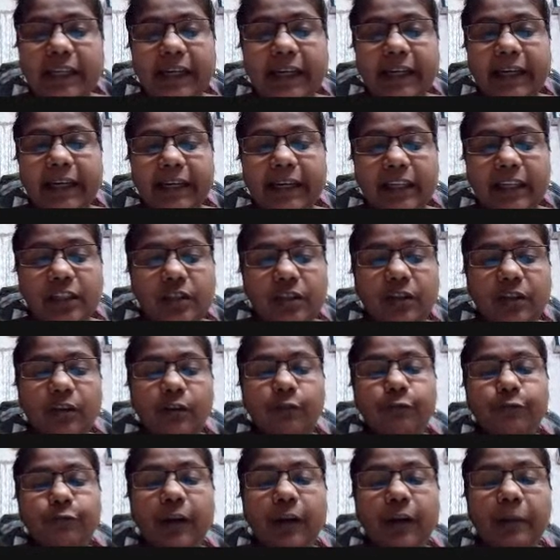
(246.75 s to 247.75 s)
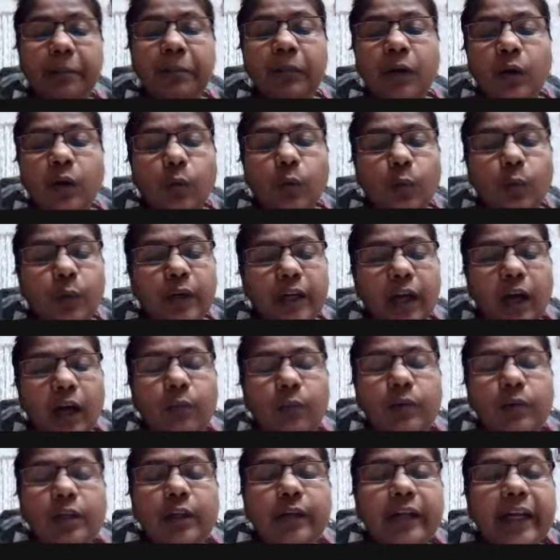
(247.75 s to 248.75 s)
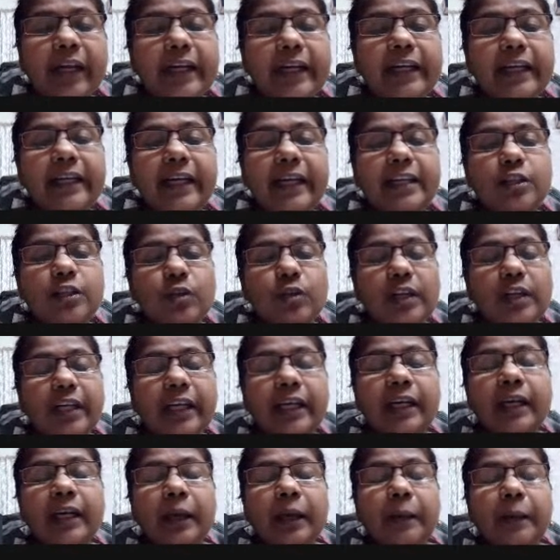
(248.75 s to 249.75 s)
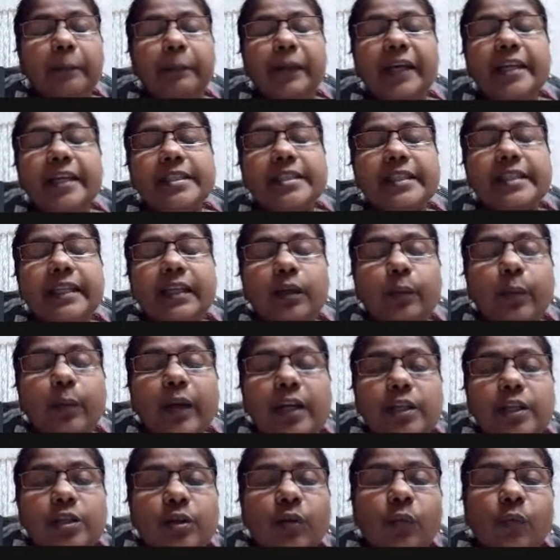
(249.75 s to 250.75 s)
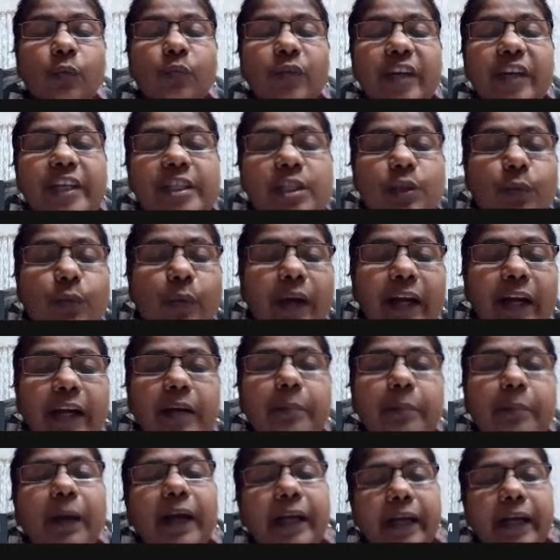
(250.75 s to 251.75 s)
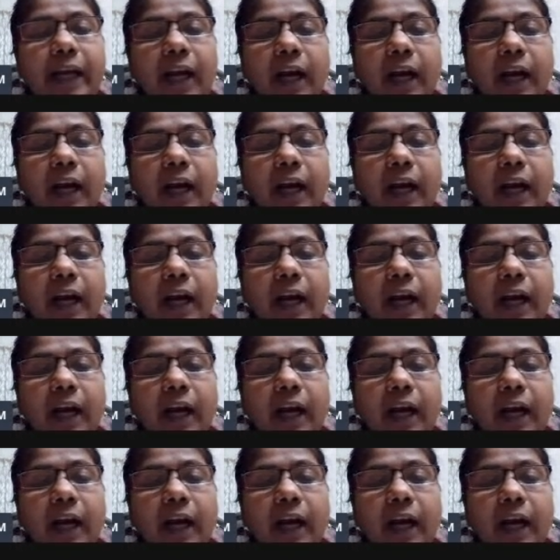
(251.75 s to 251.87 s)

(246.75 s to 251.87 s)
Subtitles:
correct. From what? How will you get it actually? P is equal to V squared by